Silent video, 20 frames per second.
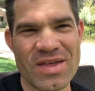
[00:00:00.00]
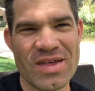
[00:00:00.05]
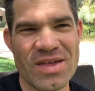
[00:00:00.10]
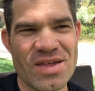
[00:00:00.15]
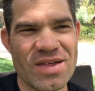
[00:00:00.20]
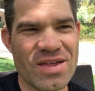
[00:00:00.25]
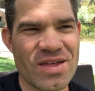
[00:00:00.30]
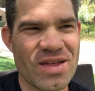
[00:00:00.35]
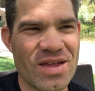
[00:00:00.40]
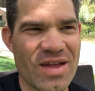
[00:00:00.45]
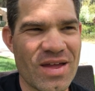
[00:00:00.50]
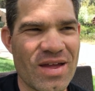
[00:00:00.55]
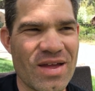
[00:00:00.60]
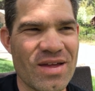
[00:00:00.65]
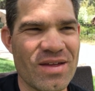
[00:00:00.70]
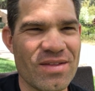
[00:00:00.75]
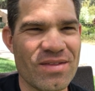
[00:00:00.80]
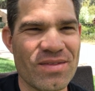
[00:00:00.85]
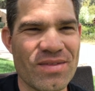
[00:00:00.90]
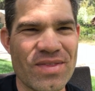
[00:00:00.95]

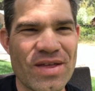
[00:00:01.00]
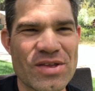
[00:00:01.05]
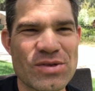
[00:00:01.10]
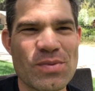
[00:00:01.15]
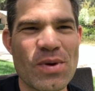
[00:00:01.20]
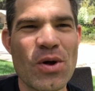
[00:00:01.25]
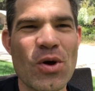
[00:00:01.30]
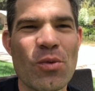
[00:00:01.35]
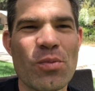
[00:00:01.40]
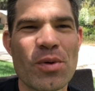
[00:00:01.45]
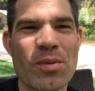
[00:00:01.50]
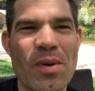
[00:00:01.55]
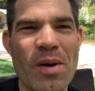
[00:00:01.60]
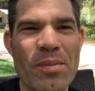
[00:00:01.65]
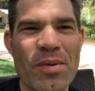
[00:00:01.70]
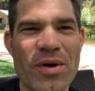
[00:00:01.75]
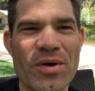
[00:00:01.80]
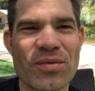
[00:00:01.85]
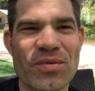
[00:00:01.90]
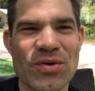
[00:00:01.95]
And that's my hope and my
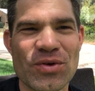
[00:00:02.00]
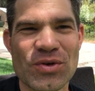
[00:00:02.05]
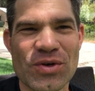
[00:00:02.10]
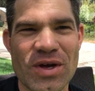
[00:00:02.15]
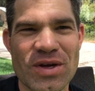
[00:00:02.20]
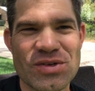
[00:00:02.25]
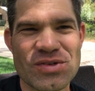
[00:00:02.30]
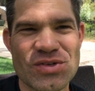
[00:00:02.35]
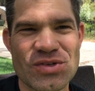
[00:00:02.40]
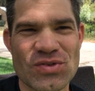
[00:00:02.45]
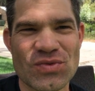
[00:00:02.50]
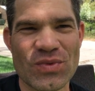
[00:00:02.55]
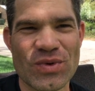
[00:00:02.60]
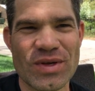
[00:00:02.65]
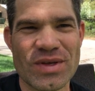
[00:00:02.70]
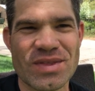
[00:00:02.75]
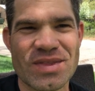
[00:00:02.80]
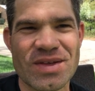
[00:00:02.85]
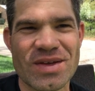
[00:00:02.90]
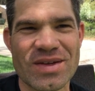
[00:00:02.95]
prayer for you guys this
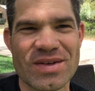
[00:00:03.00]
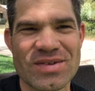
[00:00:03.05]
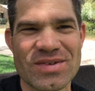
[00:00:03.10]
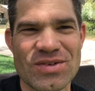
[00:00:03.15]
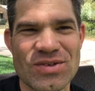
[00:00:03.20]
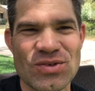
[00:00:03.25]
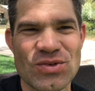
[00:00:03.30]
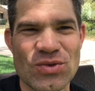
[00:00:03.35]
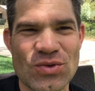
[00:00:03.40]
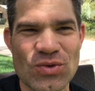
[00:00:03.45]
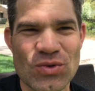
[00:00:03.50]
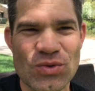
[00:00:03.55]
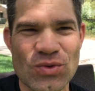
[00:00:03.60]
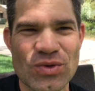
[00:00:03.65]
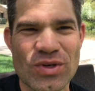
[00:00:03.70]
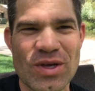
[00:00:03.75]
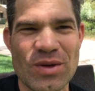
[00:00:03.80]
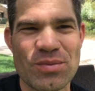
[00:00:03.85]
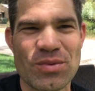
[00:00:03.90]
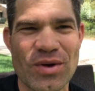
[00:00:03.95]
week, that you do
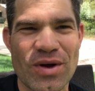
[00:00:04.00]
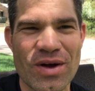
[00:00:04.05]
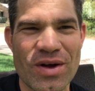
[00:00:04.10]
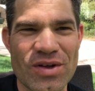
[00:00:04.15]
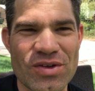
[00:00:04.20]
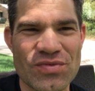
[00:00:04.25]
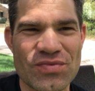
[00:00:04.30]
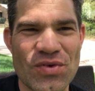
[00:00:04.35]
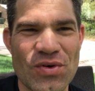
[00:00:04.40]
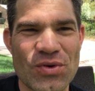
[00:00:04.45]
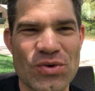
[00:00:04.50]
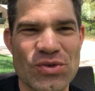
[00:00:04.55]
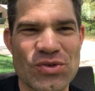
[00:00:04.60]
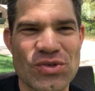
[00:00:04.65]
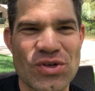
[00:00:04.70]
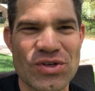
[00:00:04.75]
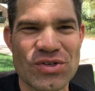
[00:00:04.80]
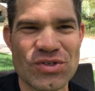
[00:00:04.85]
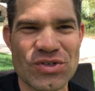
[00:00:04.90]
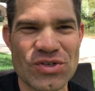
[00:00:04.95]
keep your eyes
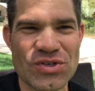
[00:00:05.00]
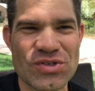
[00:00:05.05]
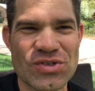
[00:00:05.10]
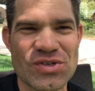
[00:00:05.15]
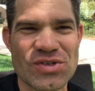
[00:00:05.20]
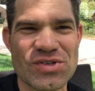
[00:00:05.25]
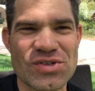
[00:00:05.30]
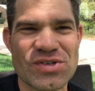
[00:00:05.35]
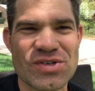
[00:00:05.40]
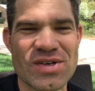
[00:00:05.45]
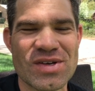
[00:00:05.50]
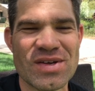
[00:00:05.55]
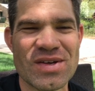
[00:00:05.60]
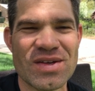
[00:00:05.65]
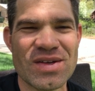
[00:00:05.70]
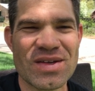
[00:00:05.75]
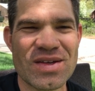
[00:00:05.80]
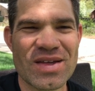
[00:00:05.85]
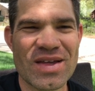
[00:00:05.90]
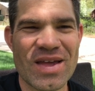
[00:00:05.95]
focused on Jesus
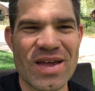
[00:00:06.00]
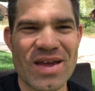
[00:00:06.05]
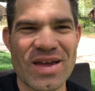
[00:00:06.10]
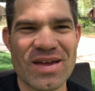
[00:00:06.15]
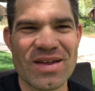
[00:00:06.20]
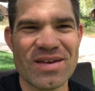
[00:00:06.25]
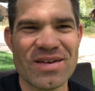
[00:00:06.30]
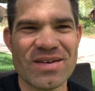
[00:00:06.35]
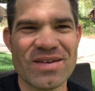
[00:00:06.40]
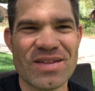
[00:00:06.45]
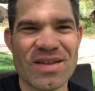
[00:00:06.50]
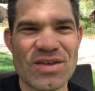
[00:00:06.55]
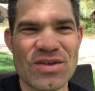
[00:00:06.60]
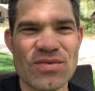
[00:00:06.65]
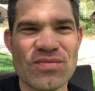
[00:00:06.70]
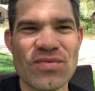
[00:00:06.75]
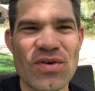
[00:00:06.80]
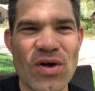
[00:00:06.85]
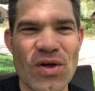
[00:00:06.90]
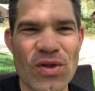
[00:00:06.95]
and that you
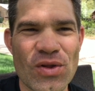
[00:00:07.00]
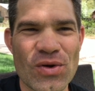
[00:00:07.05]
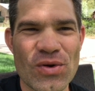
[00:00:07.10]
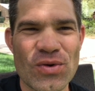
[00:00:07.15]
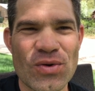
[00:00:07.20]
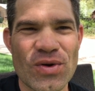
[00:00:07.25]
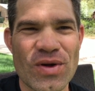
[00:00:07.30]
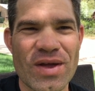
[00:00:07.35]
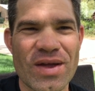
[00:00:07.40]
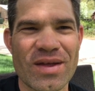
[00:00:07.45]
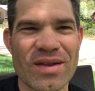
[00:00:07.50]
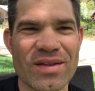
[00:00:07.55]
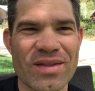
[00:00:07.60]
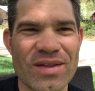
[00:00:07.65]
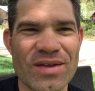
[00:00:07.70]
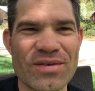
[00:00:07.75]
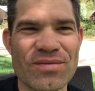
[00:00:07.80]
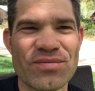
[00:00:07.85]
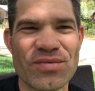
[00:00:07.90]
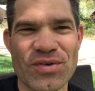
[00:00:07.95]
follow and
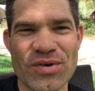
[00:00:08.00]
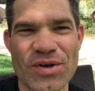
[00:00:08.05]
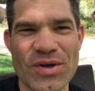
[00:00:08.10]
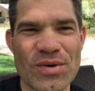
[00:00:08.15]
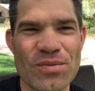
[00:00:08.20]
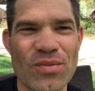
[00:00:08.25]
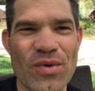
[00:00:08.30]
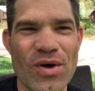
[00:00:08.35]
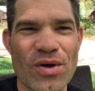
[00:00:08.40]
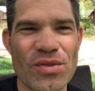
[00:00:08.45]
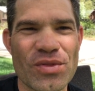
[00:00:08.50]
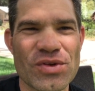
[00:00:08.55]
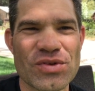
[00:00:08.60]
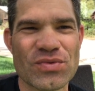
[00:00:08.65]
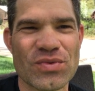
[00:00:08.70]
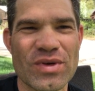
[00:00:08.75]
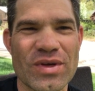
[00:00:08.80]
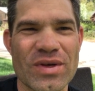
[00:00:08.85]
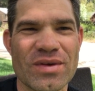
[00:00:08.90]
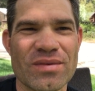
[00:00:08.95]
live for him well
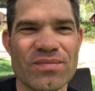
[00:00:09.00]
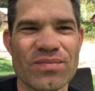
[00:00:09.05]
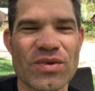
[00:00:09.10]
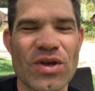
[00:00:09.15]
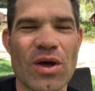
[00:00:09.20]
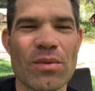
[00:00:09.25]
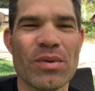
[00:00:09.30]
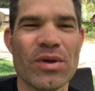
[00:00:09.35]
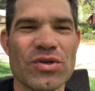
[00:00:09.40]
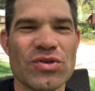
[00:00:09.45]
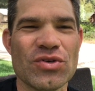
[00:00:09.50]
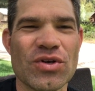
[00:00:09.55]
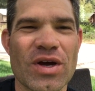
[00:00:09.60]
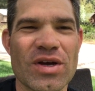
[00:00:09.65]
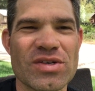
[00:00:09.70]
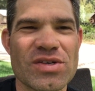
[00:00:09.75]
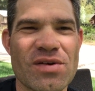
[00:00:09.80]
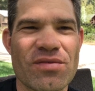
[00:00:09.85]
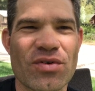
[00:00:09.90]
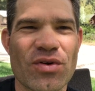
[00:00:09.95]
this week. God bless you
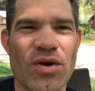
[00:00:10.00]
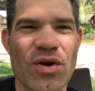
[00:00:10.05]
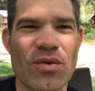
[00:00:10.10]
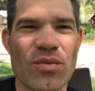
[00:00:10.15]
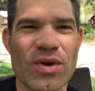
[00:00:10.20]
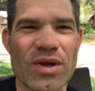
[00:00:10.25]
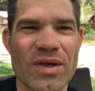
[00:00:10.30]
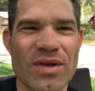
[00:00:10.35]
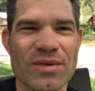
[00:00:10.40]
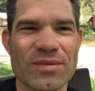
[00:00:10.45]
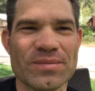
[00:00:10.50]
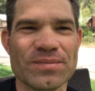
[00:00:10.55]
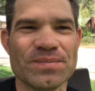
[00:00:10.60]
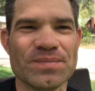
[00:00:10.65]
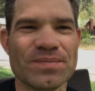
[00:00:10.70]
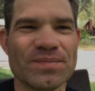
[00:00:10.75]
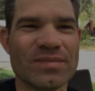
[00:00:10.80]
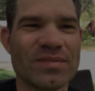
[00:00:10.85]
guys. Have a great week.